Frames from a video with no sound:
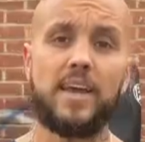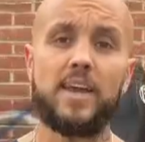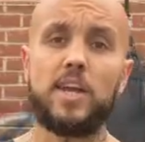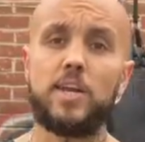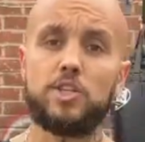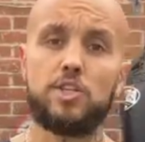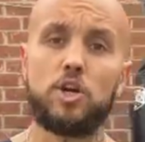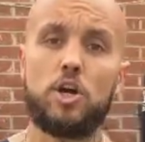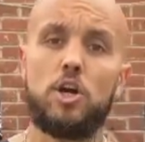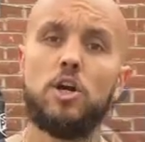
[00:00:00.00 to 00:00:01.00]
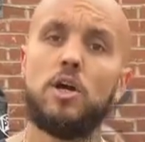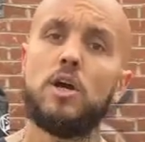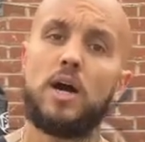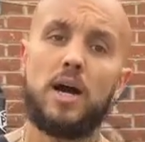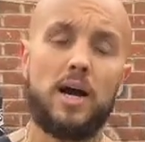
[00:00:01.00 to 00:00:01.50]
can endure
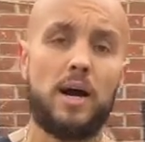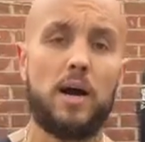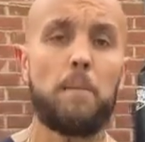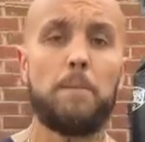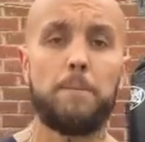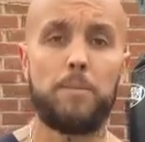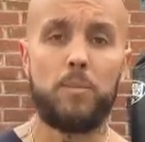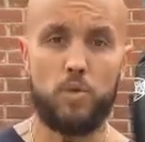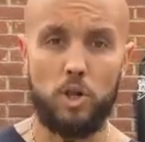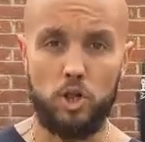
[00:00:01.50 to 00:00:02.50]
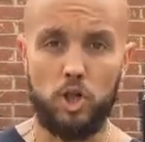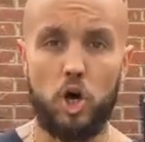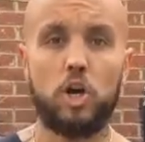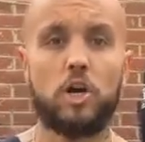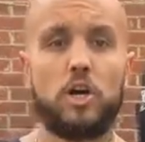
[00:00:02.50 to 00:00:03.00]
uh,
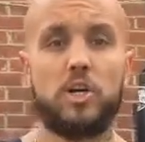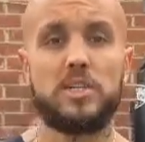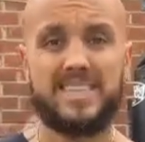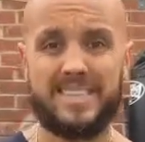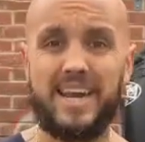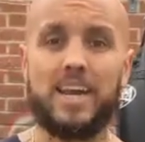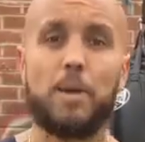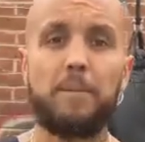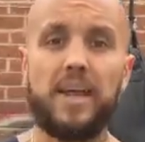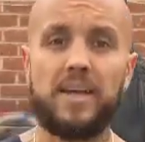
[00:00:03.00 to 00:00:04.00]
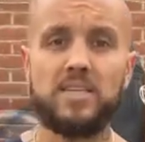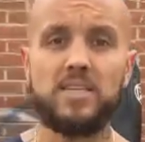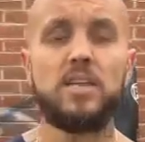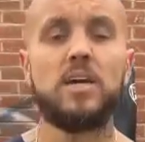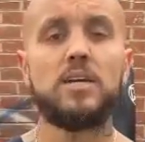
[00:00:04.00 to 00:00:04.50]
longer, steady
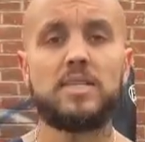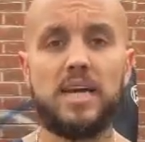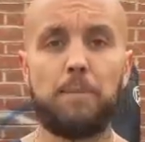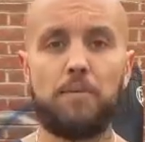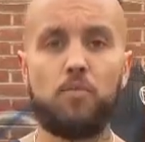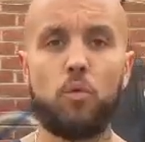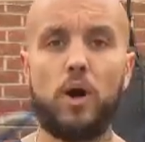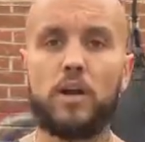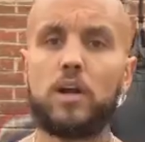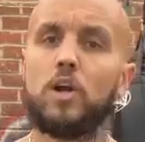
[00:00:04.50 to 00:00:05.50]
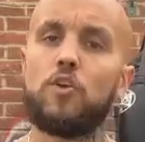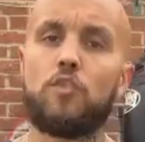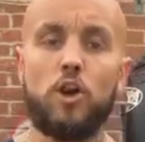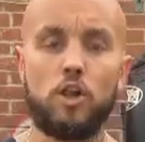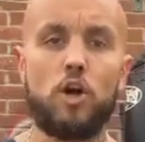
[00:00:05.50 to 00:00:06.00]
pace type of work
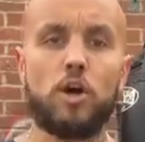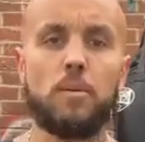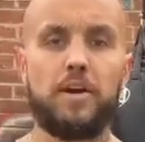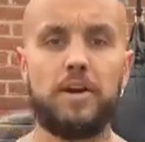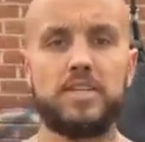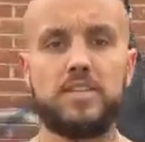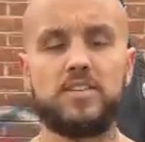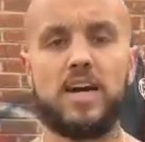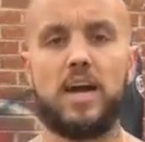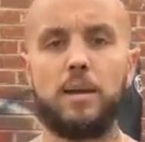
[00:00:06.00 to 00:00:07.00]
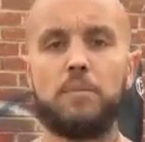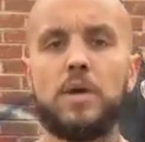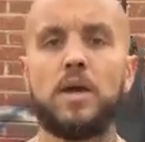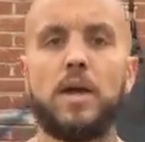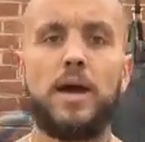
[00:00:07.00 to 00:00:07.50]
for longer periods of time.
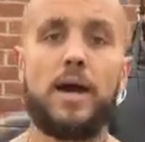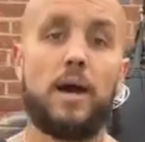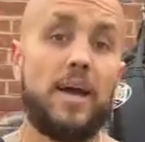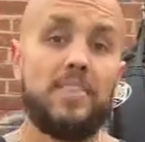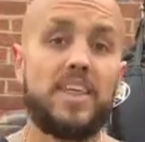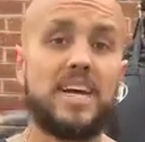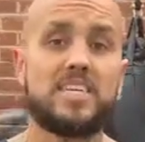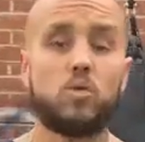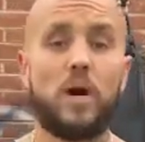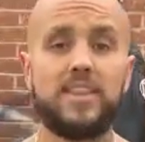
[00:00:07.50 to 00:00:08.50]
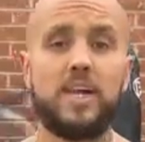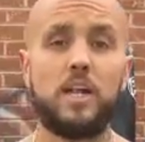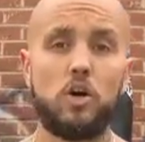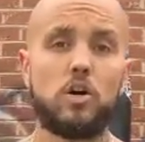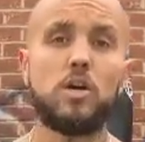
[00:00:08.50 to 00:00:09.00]
Uh, and that's why they
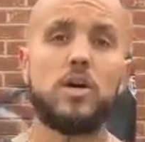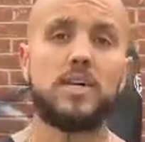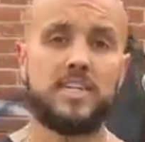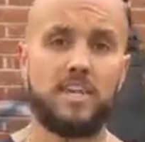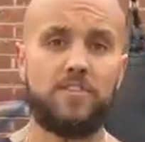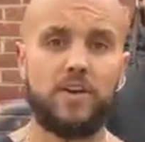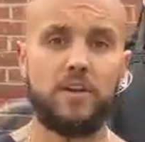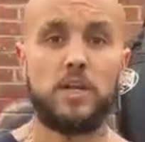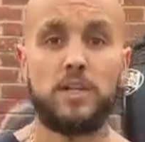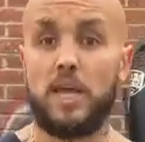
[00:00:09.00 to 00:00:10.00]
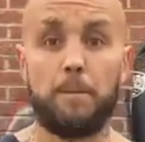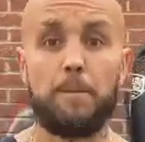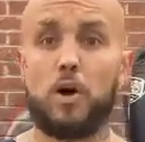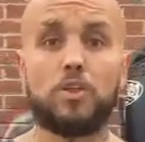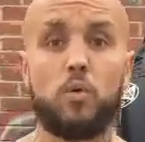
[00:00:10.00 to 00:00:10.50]
look different. They
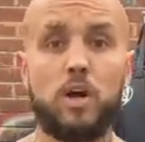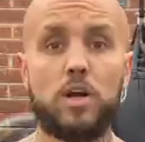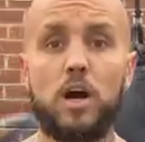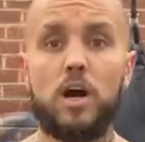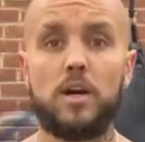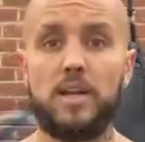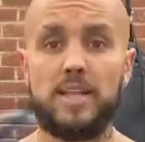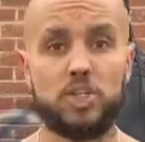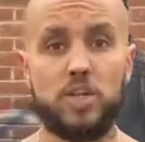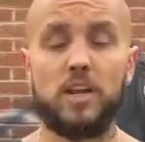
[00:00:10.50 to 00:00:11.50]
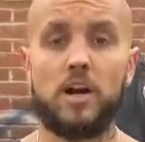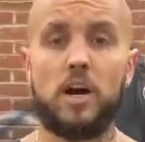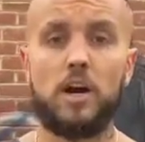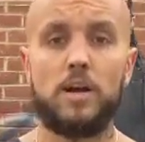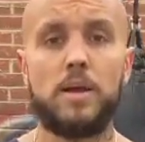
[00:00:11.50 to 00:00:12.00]
both work hard and train
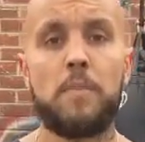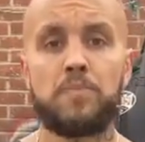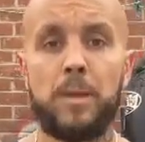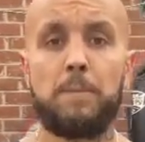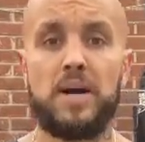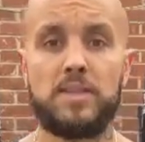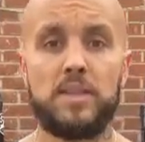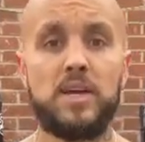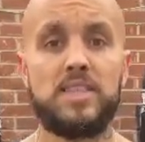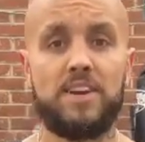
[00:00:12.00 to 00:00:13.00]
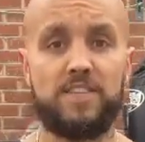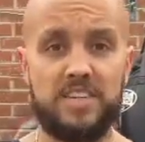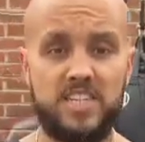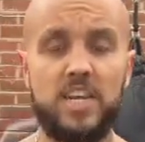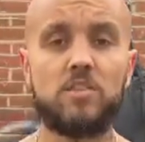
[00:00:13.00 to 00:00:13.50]
hard, but the
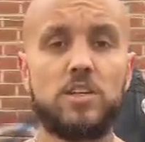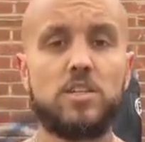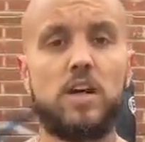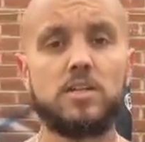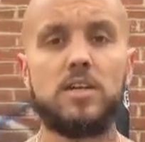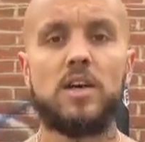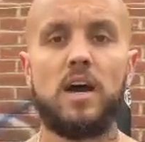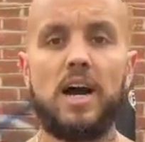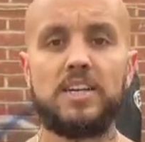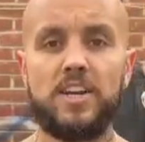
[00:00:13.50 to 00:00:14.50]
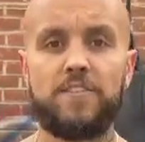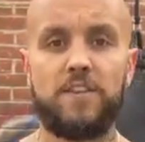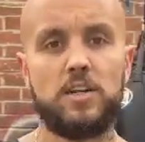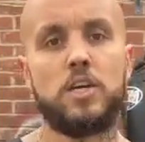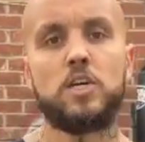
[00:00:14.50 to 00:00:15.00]
physique results are
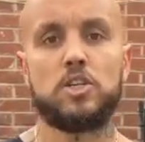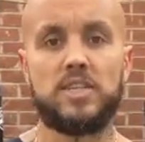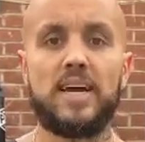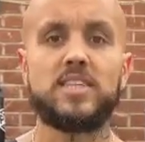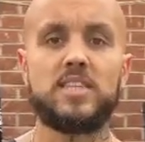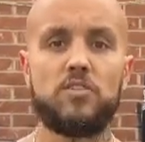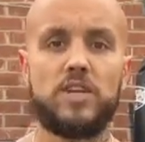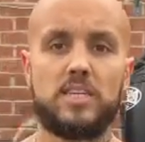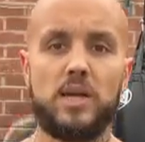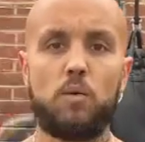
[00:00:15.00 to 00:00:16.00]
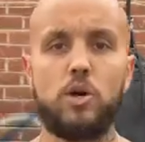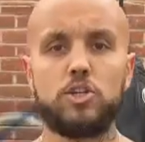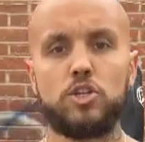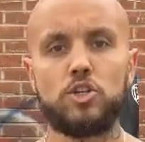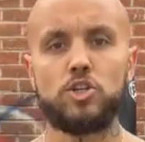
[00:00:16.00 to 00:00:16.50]
different. So that's the reason I
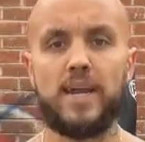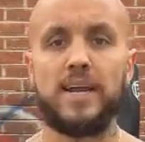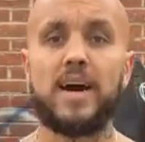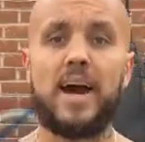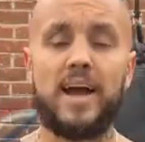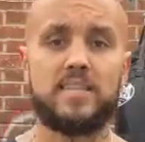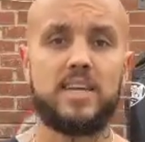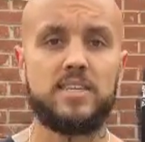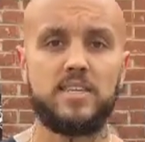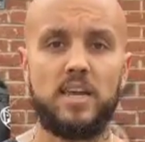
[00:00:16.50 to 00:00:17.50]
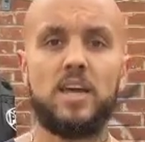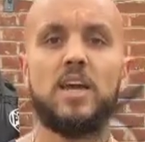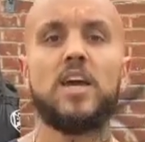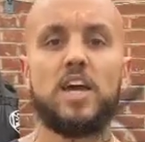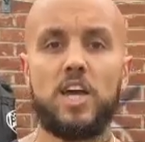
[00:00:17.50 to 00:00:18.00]
want you to train high intensity
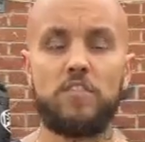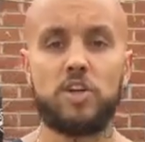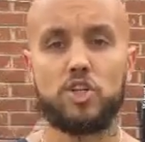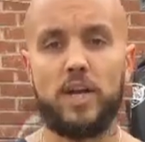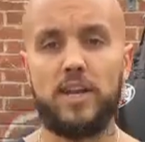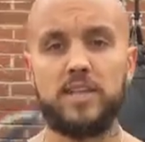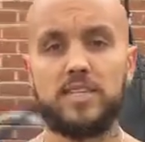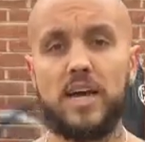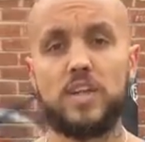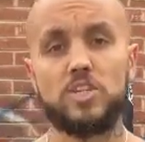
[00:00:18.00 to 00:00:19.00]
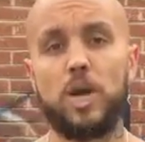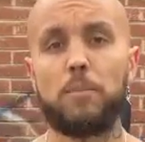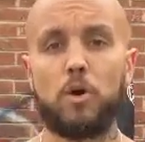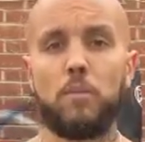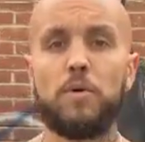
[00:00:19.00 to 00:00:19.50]
interval training style
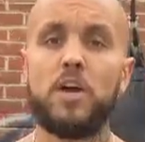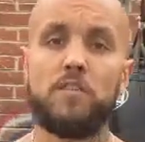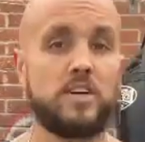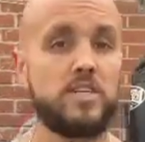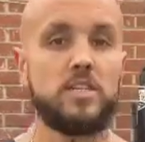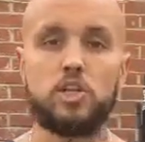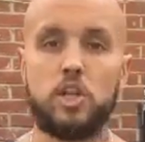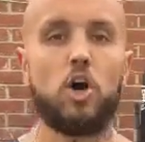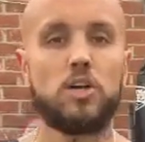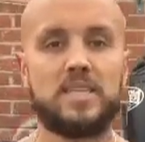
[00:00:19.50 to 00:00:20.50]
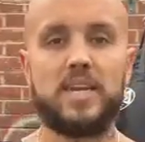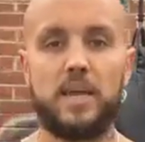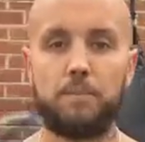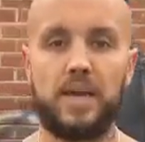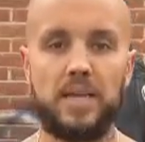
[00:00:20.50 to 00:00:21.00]
jump rope versus long
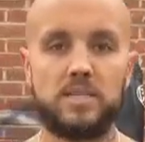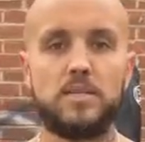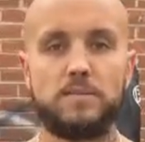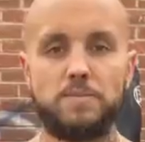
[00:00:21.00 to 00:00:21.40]
steady pace.